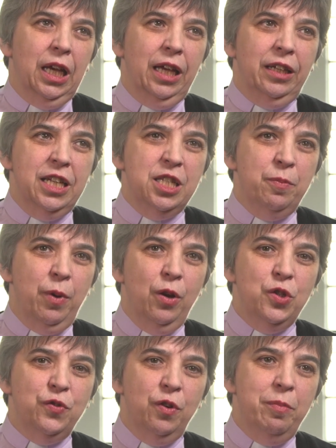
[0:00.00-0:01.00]
And I
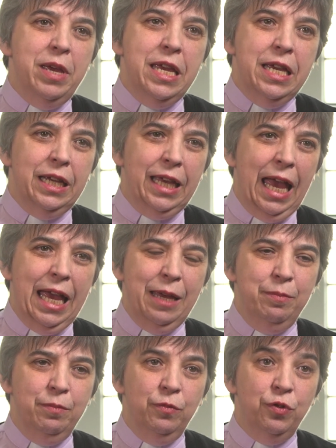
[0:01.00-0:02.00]
suppose for me it
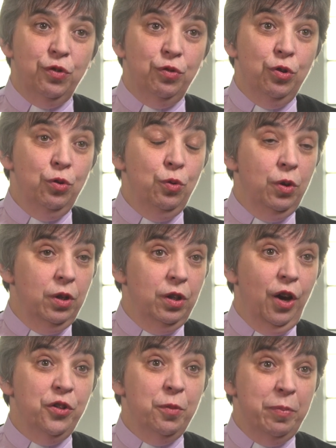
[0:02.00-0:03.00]
came through
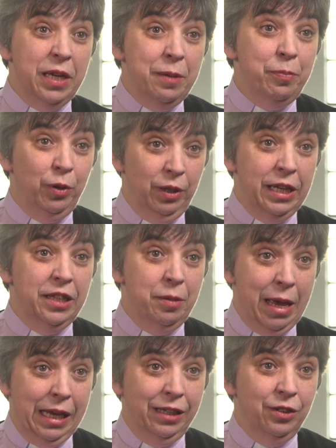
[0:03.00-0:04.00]
other people in the
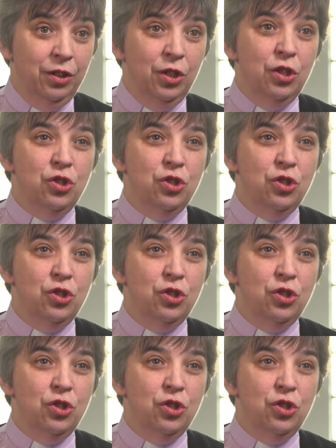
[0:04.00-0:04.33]
main